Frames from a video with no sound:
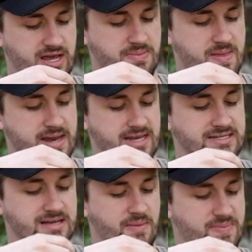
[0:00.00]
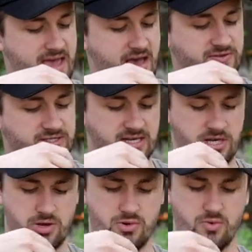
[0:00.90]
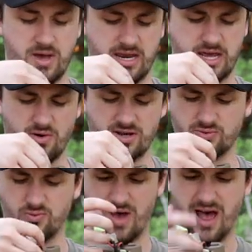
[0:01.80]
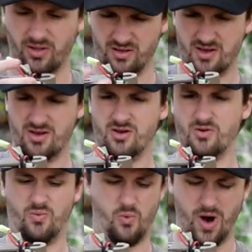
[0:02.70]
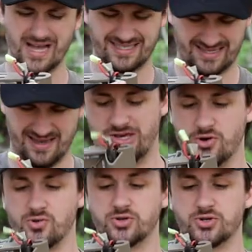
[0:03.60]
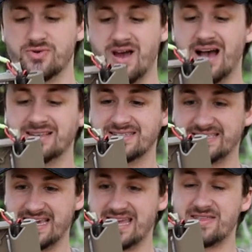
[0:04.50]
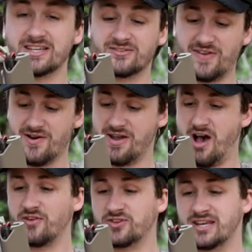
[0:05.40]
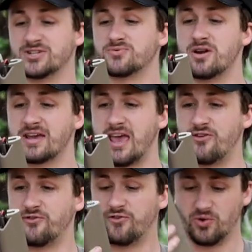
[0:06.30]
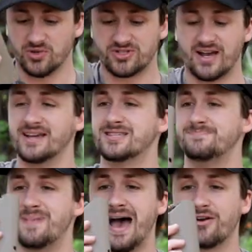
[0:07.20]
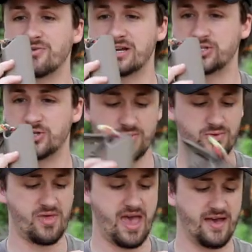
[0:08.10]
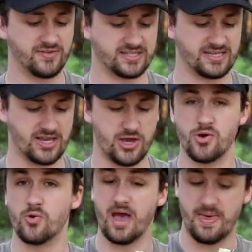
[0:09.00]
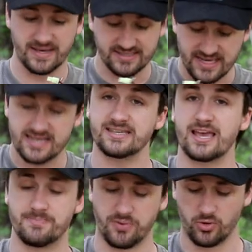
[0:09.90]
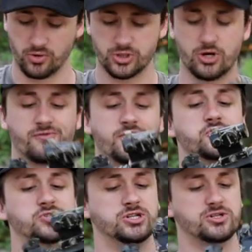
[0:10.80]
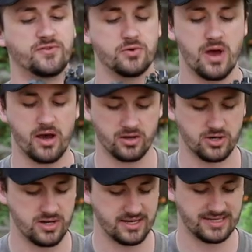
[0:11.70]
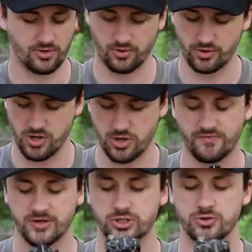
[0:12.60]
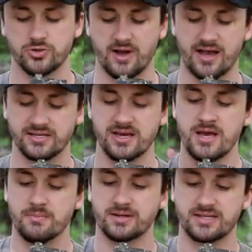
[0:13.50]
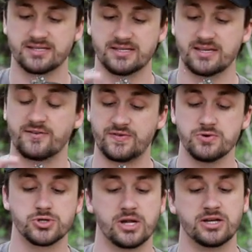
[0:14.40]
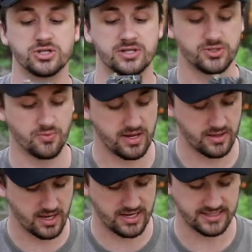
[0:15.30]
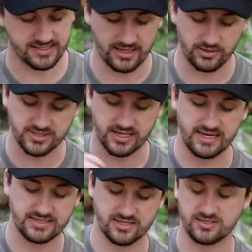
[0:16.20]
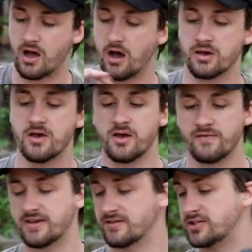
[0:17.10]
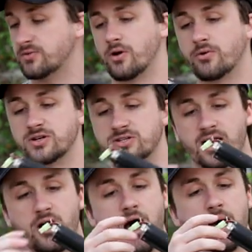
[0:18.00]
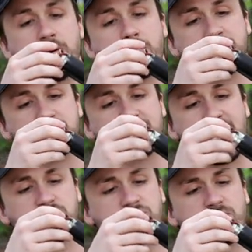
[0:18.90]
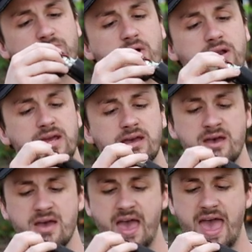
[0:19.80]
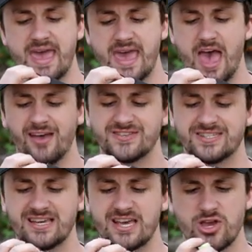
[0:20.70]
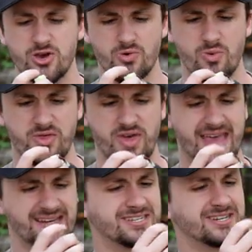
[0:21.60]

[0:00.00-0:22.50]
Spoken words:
tape. And then he's got the FCU in here as well. What? You do not see this very often. He's running a full-size battery to the FCU, and this is a Polarstar Fusion engine. If you could not tell earlier, I don't know if I showed you guys, but this is a Fusion engine that's running the gun inside. Looks like it is a stock VFC rotary style hop-up, but he's actually running a FCU with a